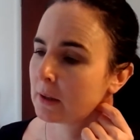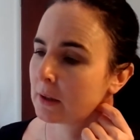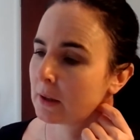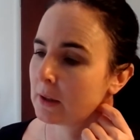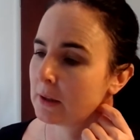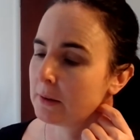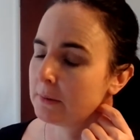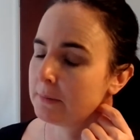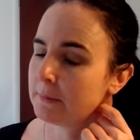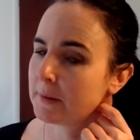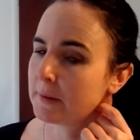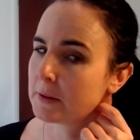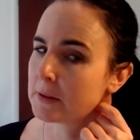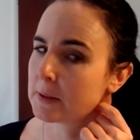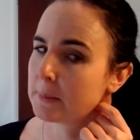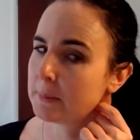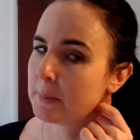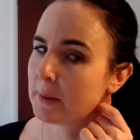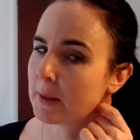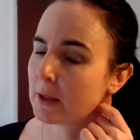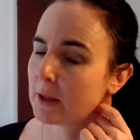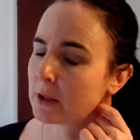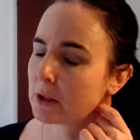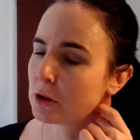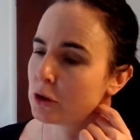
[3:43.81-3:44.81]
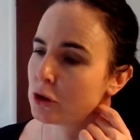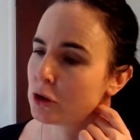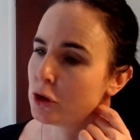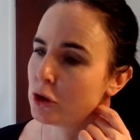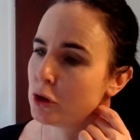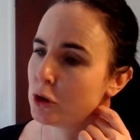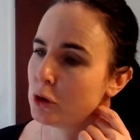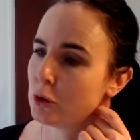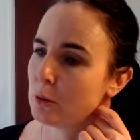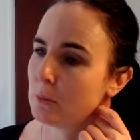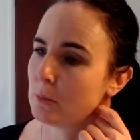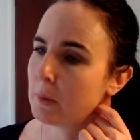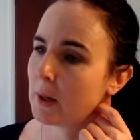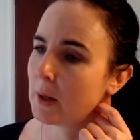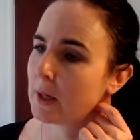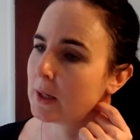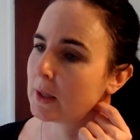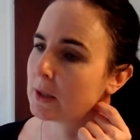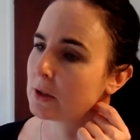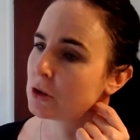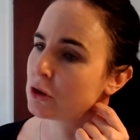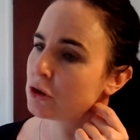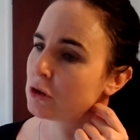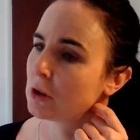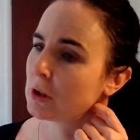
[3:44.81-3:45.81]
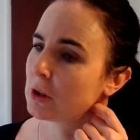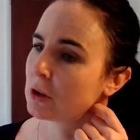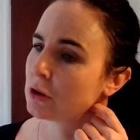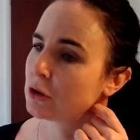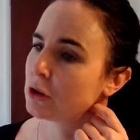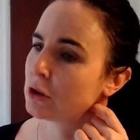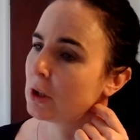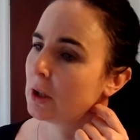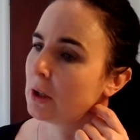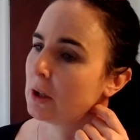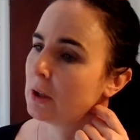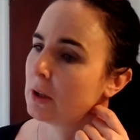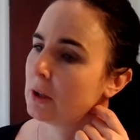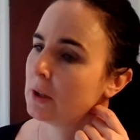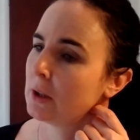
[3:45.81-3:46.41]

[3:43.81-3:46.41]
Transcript: and it feels a bit like a tube-like structure.